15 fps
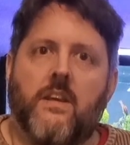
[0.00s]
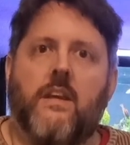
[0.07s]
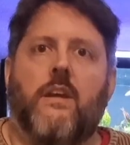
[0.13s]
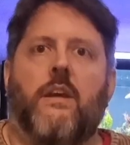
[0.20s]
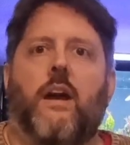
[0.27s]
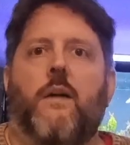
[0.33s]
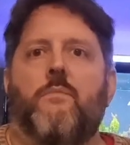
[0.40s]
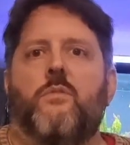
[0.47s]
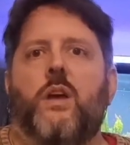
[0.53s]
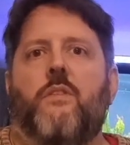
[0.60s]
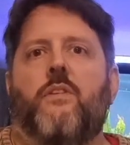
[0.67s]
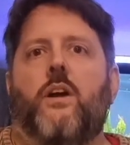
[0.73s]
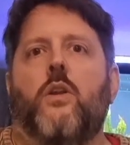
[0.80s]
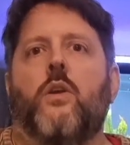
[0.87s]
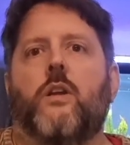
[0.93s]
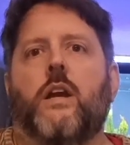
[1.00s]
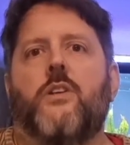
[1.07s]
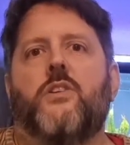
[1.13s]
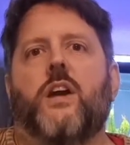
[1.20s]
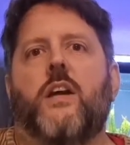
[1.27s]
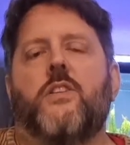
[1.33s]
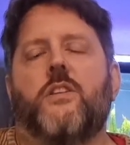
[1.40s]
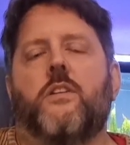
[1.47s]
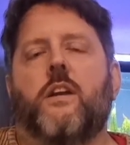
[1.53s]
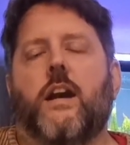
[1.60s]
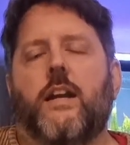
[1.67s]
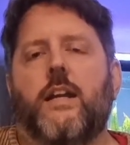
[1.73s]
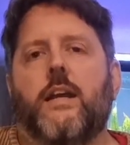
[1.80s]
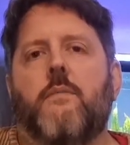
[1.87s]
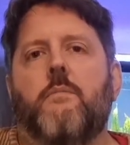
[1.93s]
If I look at Jason
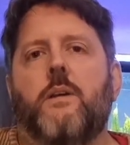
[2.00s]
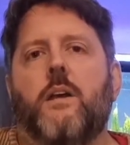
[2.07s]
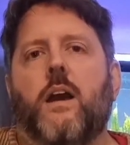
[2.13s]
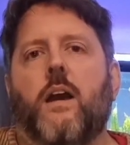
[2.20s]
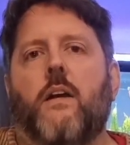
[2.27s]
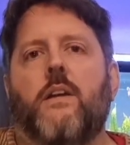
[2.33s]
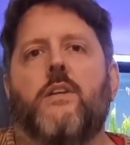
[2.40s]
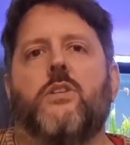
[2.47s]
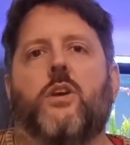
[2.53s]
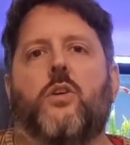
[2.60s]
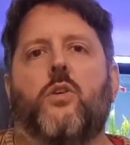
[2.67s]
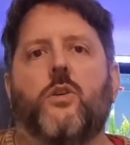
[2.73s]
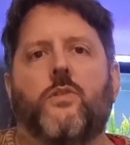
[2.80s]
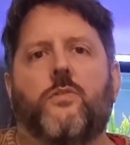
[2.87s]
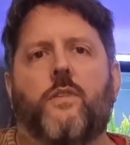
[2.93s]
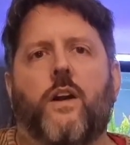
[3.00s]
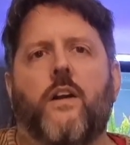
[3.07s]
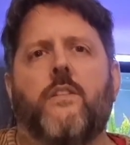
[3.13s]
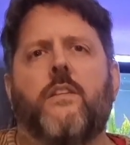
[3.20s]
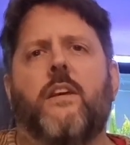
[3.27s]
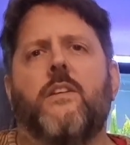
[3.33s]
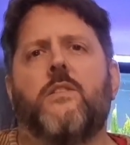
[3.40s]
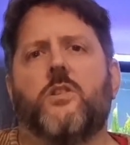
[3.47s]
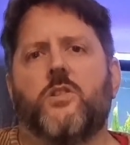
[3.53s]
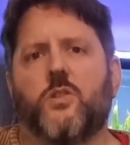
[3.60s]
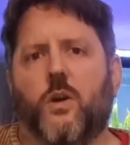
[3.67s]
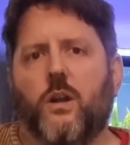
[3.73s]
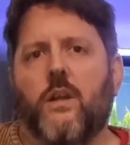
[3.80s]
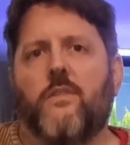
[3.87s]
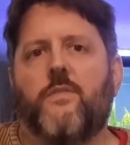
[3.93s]
Cunningham, he's a good fighter, he's a
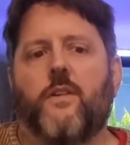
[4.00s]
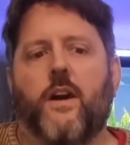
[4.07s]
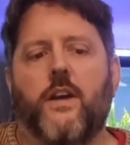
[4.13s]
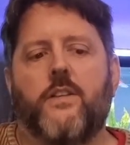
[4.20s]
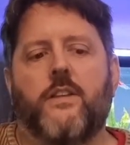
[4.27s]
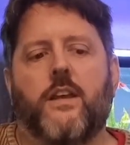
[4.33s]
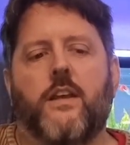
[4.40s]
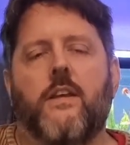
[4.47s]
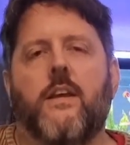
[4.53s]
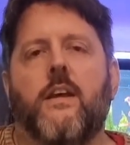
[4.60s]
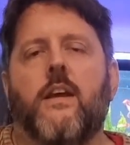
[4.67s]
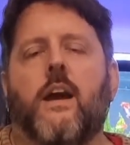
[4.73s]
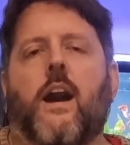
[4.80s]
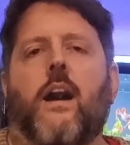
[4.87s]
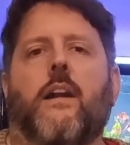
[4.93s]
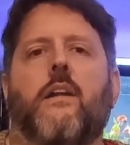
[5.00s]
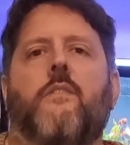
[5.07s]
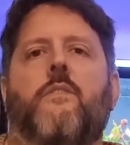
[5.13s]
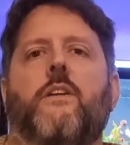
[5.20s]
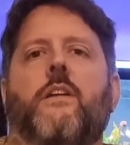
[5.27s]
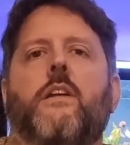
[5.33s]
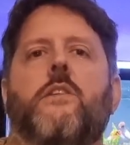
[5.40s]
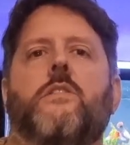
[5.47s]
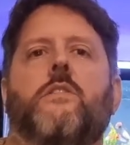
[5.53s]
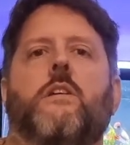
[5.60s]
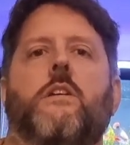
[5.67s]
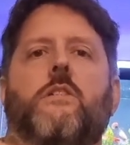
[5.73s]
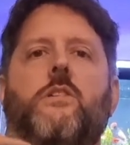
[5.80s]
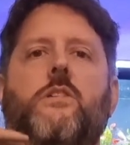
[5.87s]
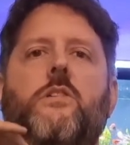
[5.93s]
solid fighter. I don't think
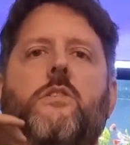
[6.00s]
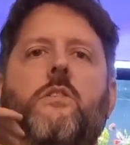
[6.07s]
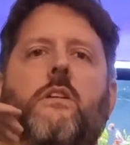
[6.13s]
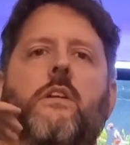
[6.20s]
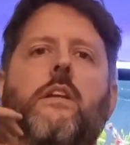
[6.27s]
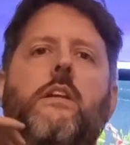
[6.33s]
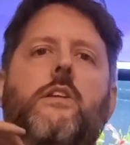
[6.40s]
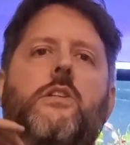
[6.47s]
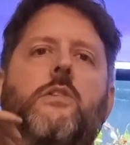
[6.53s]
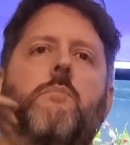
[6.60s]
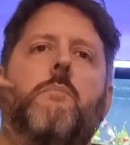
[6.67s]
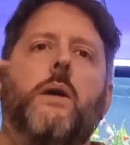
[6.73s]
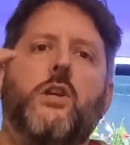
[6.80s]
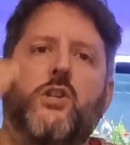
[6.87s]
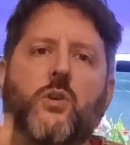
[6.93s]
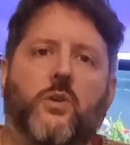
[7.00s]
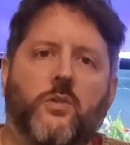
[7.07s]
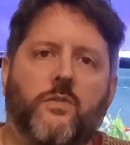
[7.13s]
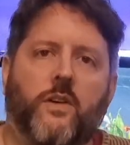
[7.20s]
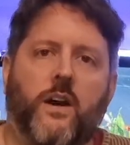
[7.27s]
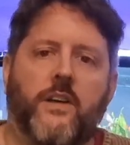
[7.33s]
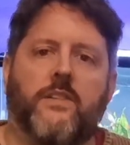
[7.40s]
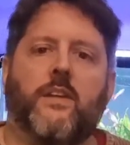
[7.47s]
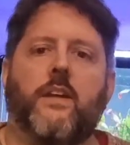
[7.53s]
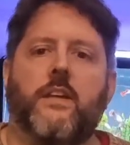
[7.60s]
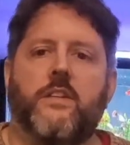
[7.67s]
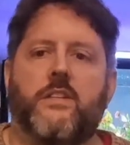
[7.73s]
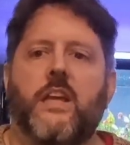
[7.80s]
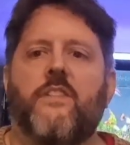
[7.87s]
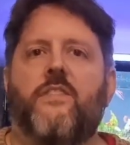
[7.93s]
he's a really special fighter.
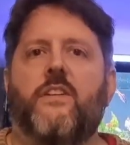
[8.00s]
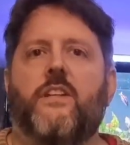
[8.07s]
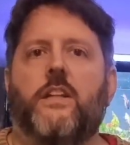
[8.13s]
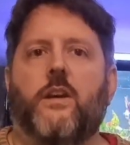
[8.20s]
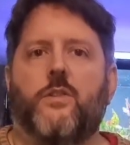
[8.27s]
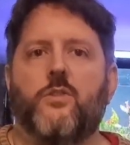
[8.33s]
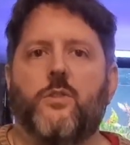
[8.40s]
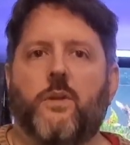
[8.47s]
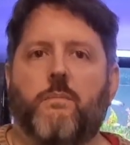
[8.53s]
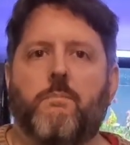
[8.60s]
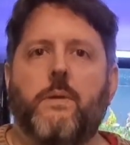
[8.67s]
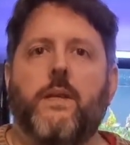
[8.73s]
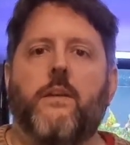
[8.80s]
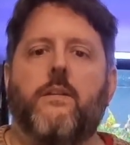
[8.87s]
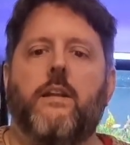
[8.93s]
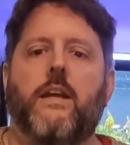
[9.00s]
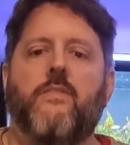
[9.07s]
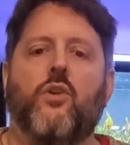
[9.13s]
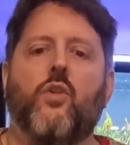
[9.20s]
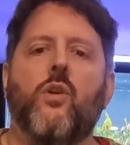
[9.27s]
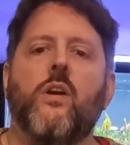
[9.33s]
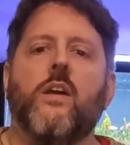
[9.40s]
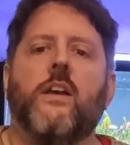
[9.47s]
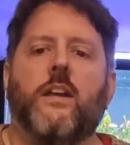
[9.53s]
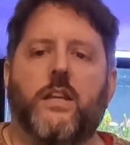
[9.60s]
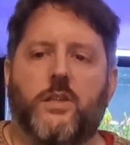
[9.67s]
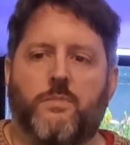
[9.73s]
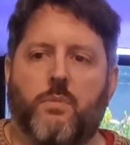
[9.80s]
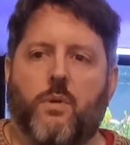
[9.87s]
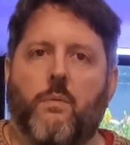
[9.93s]
He's definitely on European level.
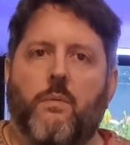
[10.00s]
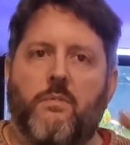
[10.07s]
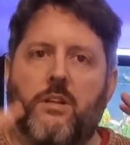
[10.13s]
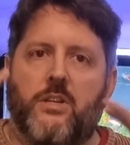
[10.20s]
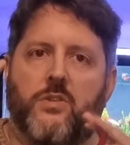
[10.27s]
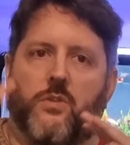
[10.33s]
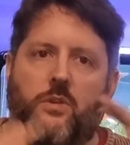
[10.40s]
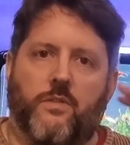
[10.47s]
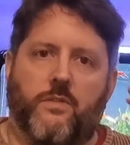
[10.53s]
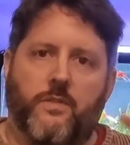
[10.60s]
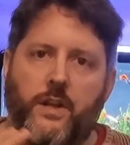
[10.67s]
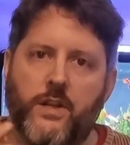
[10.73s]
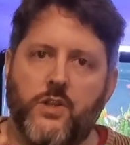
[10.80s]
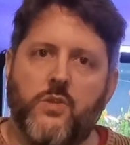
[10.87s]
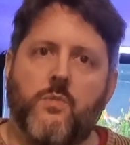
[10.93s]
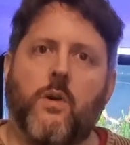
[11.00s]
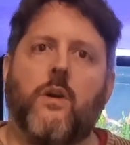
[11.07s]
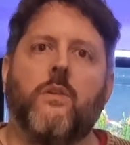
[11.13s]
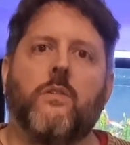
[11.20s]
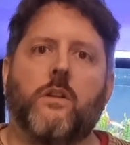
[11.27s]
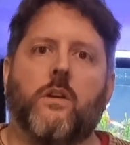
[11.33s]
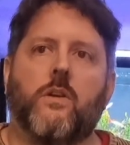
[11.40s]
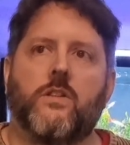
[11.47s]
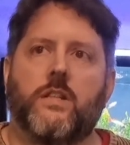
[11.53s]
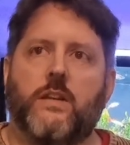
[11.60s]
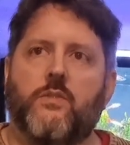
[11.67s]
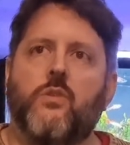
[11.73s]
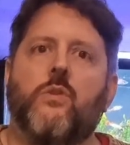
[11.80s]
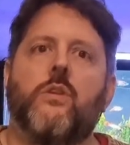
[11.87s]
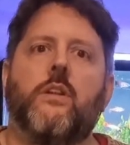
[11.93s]
He's probably sort of fringe world-class
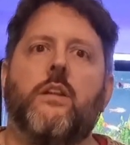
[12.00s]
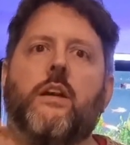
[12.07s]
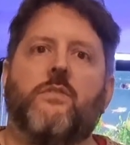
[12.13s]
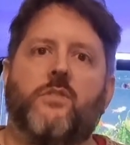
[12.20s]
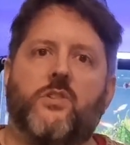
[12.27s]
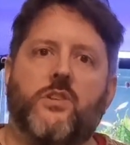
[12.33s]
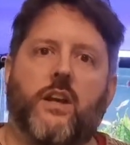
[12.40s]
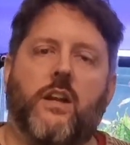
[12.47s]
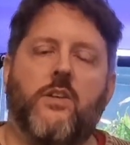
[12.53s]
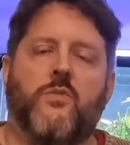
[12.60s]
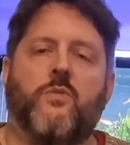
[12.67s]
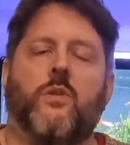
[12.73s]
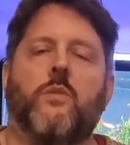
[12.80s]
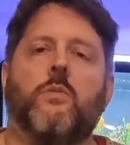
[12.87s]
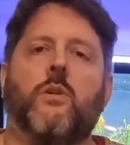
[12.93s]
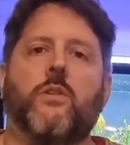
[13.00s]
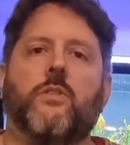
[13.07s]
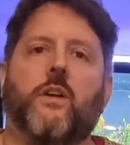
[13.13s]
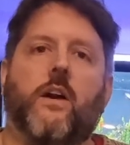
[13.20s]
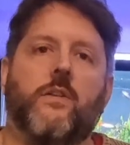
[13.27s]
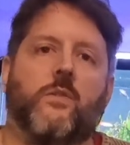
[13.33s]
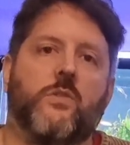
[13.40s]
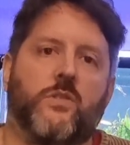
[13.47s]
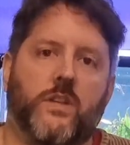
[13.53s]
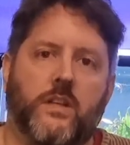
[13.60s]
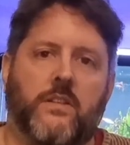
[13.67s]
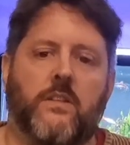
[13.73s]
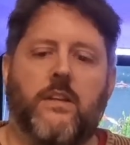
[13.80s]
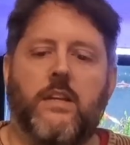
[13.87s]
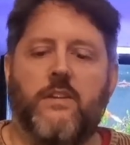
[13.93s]
level, good enough to challenge for a world title,
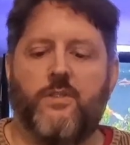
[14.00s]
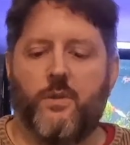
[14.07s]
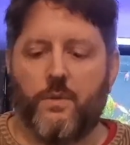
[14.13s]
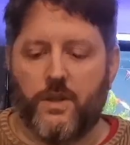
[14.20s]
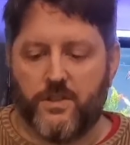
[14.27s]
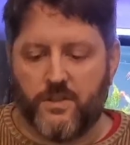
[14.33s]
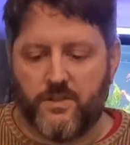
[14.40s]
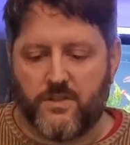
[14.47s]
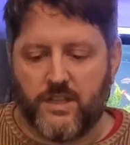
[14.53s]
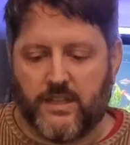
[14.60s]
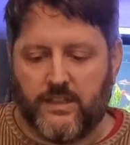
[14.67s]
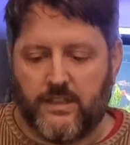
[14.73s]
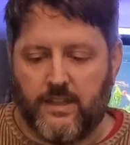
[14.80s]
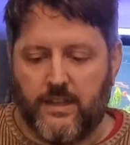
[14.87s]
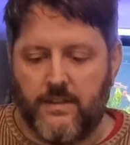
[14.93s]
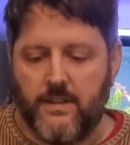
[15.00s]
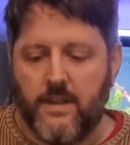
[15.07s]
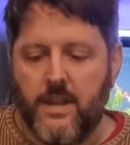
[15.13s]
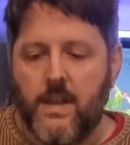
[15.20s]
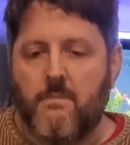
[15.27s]
certainly if he wins on Saturday.